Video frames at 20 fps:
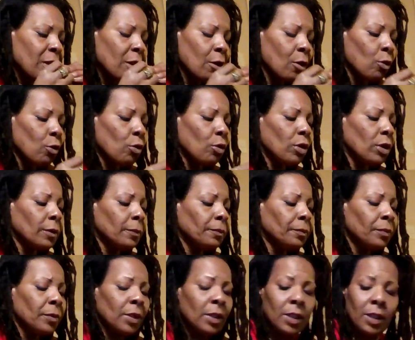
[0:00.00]
Or
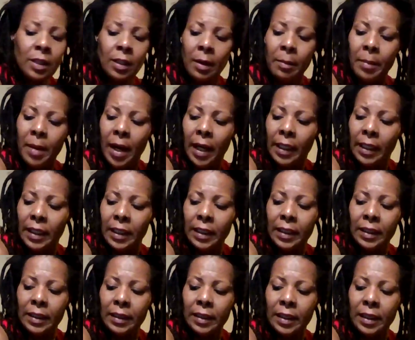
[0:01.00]

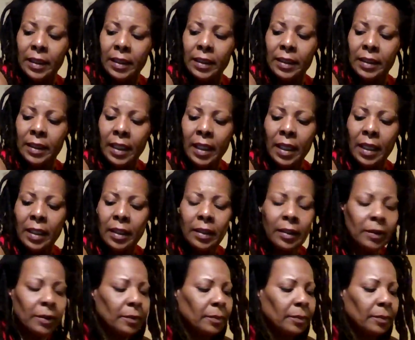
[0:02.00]
somebody is sick.